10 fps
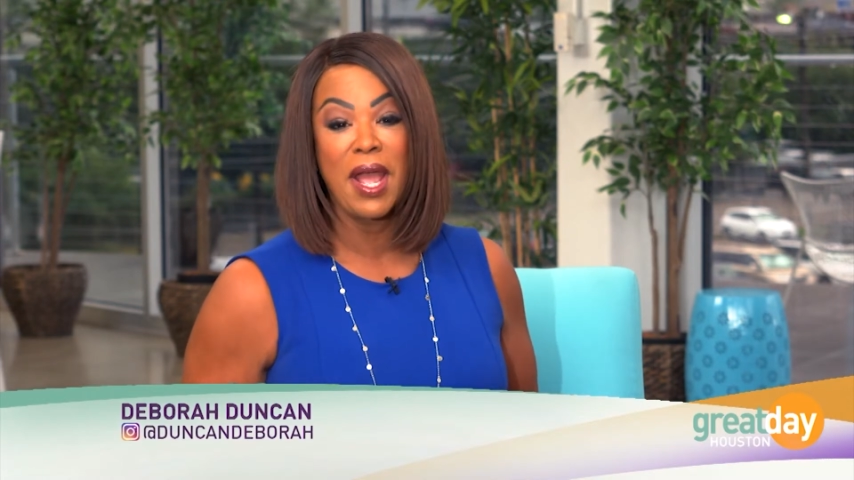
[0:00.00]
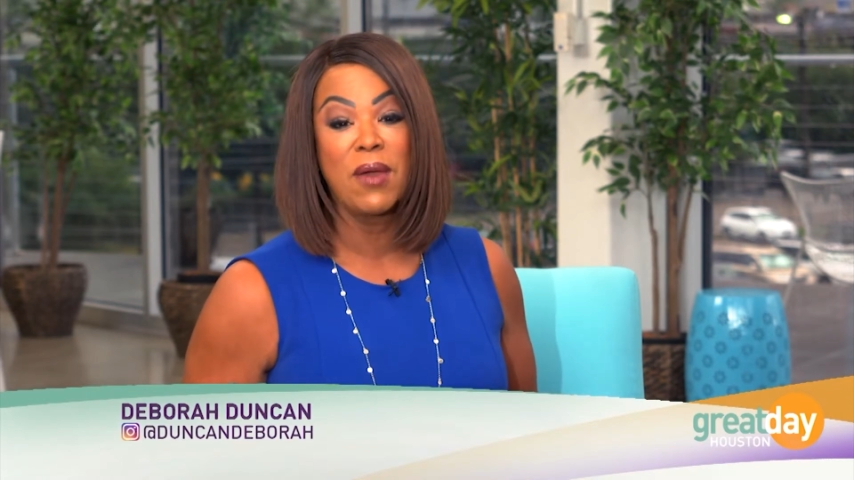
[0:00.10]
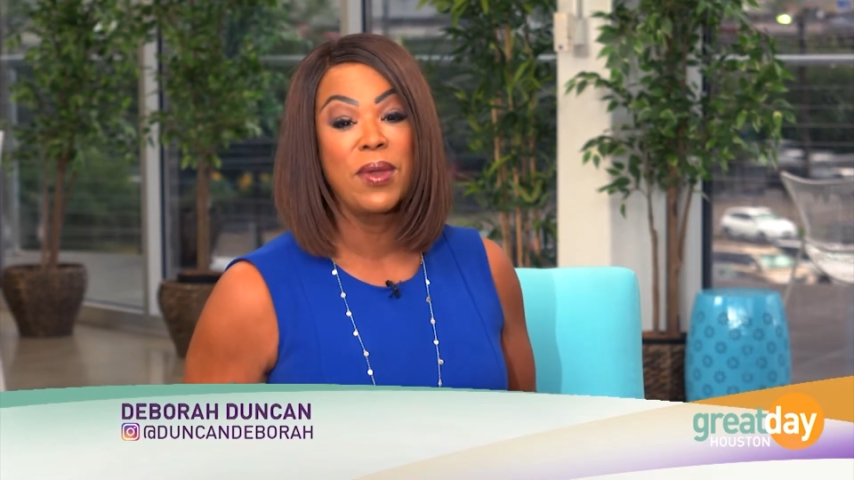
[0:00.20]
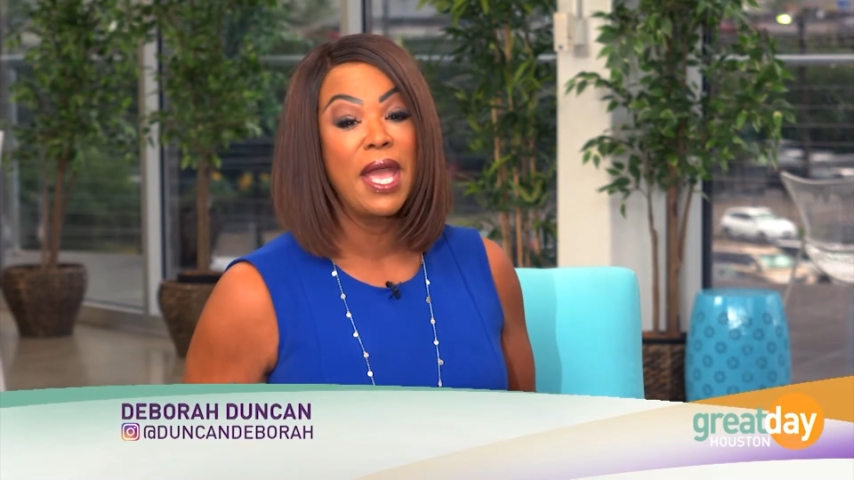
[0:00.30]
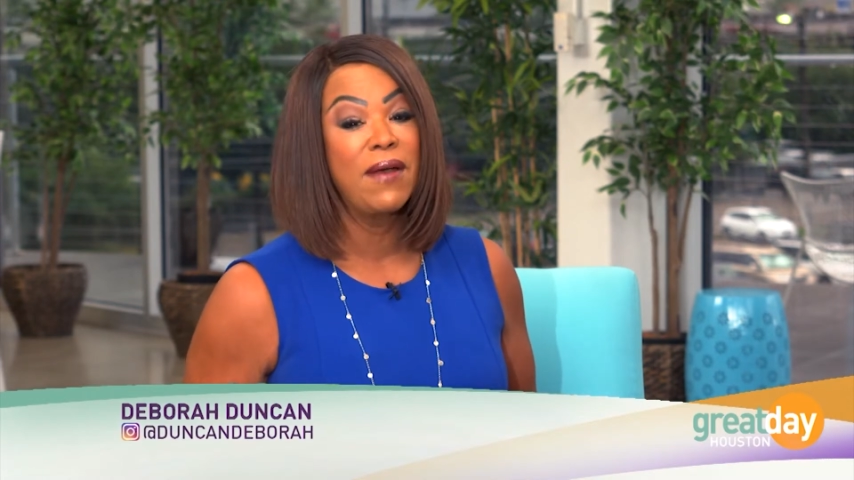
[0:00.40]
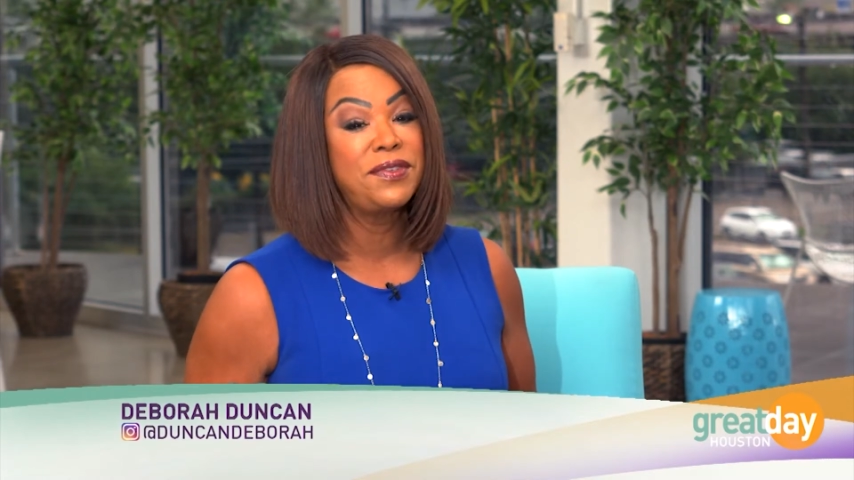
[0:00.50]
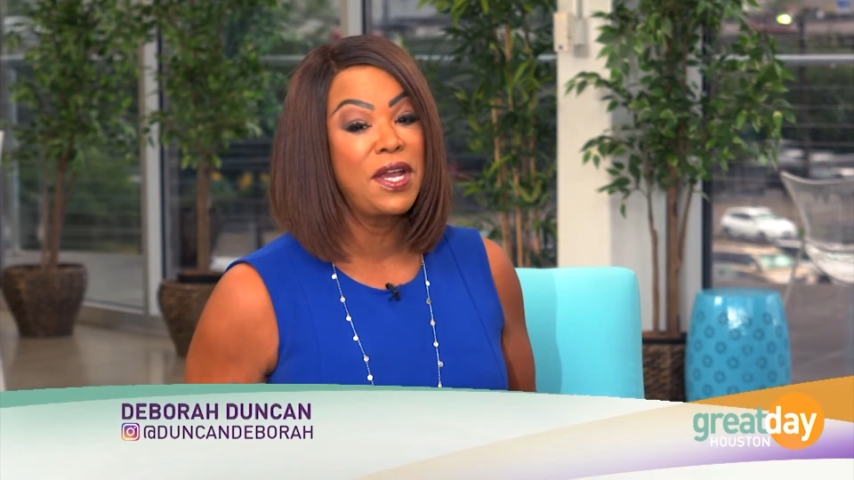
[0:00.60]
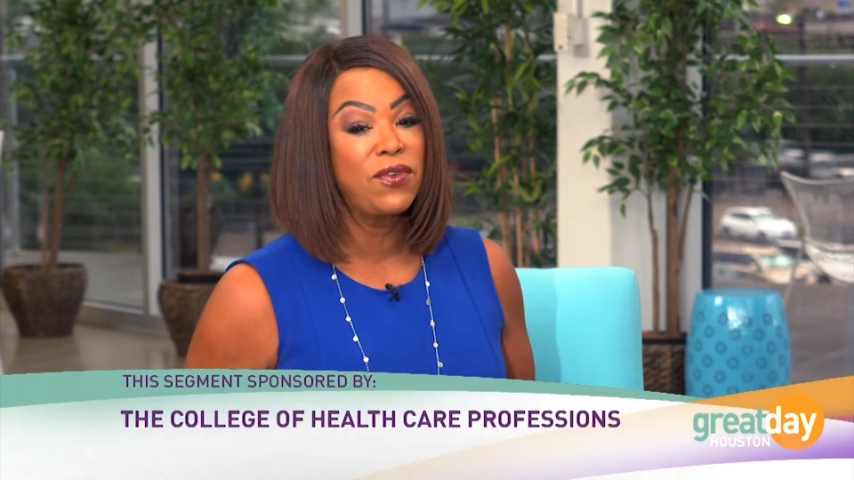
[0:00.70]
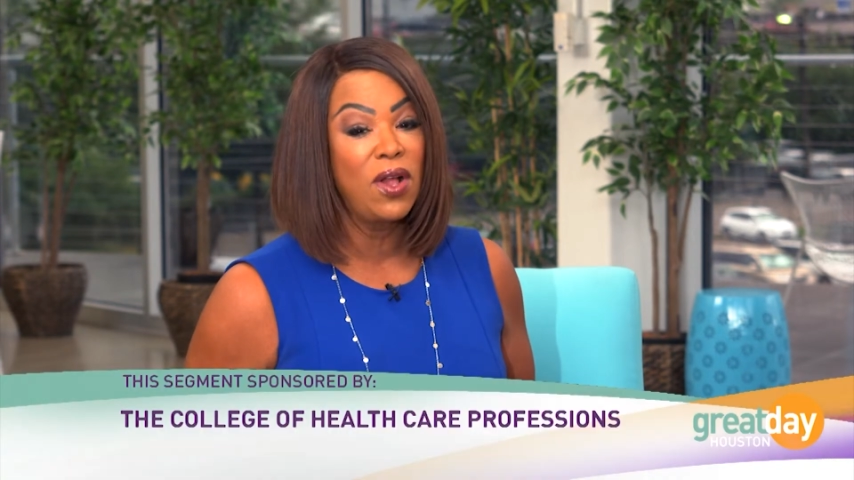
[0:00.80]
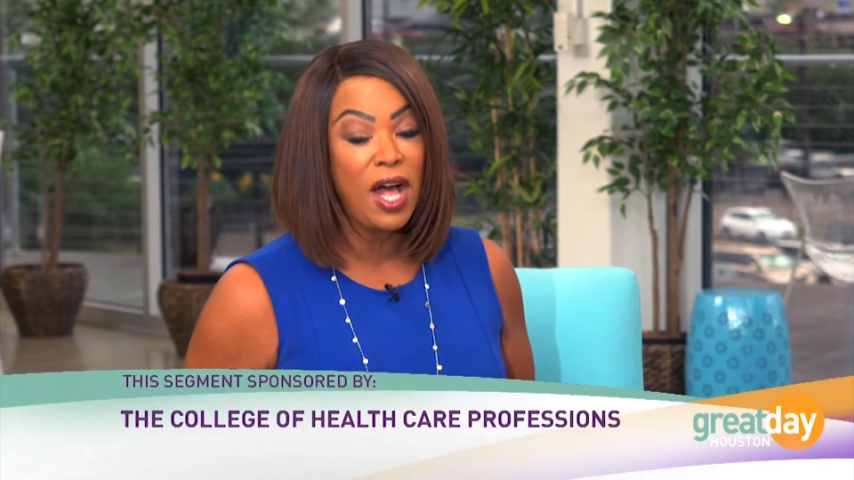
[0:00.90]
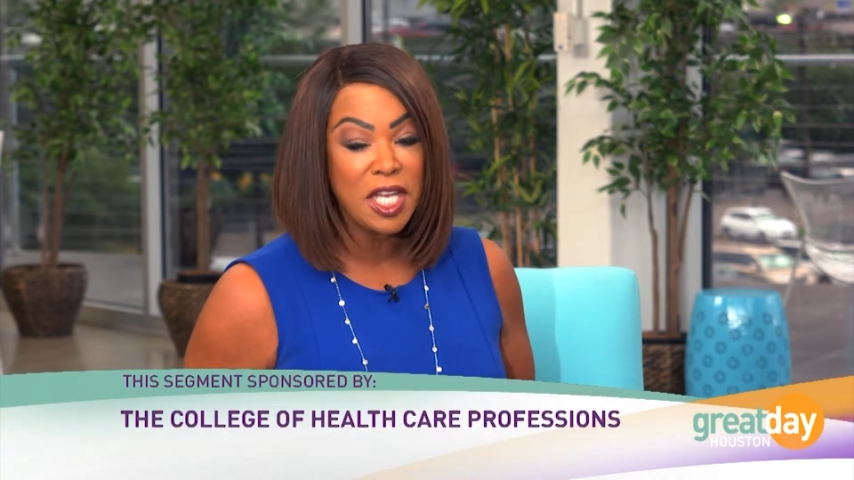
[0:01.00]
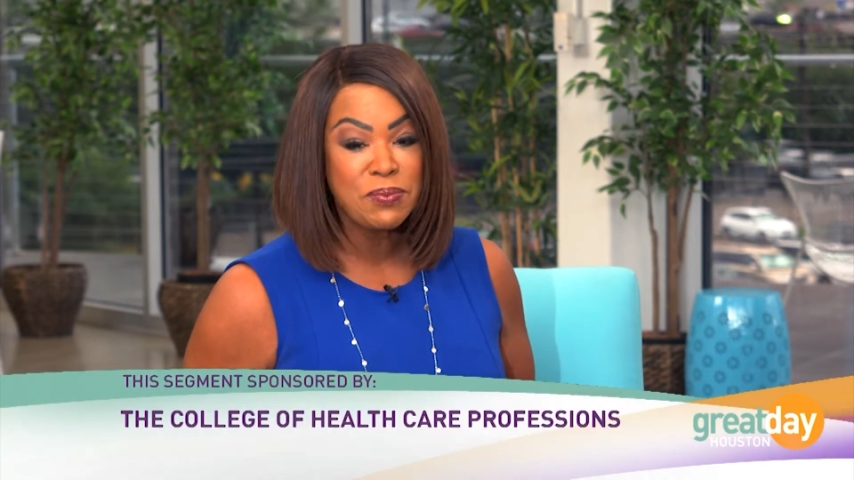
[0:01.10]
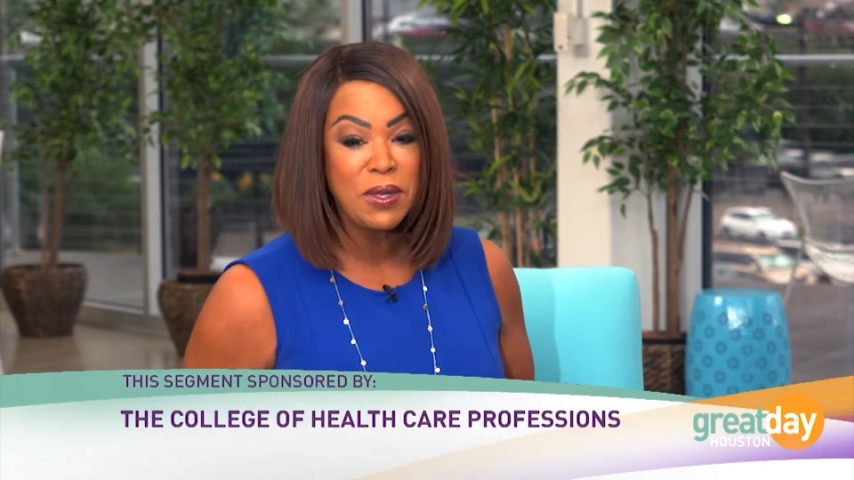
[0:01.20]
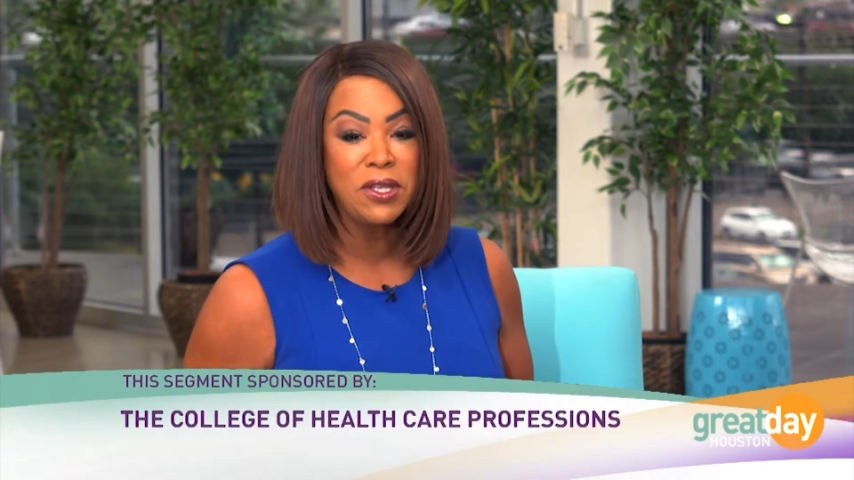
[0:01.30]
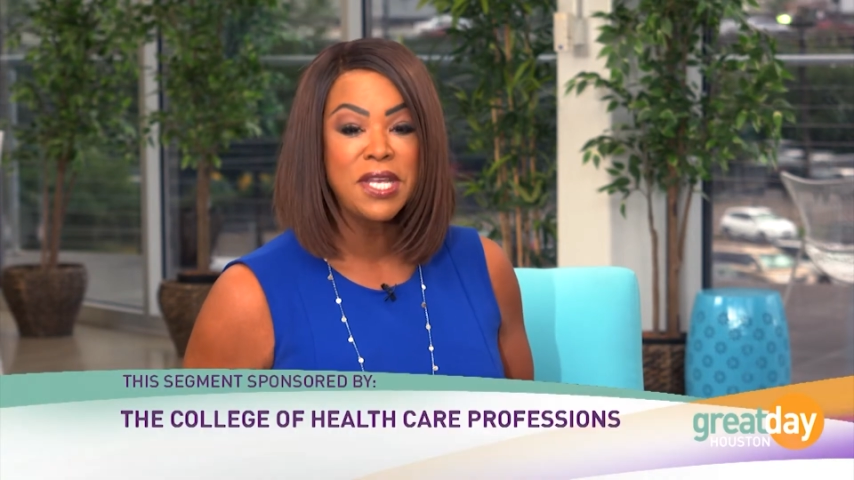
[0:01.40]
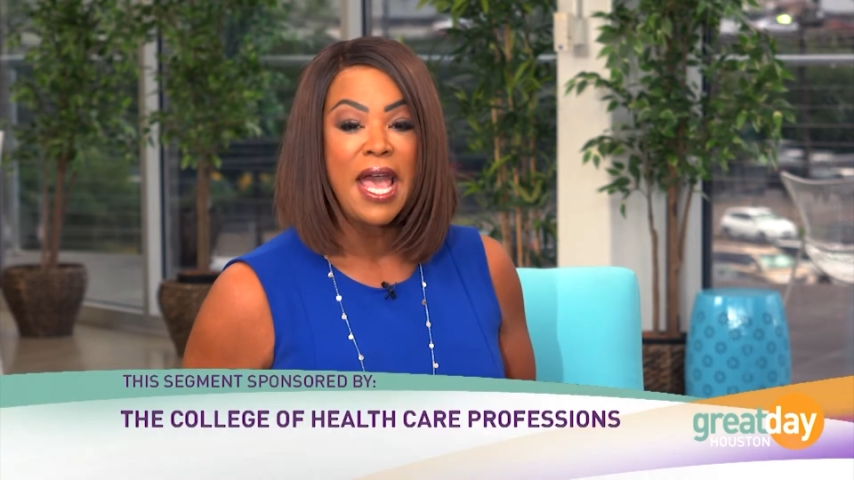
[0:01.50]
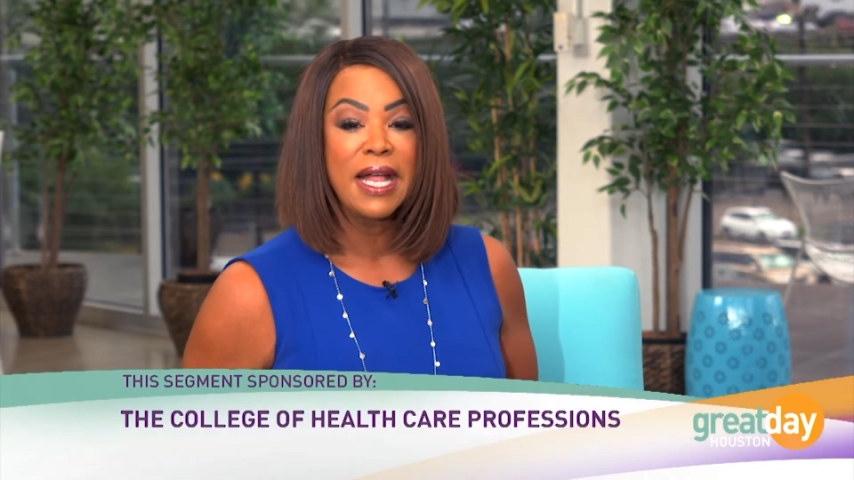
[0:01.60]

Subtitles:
and we have several hospitals,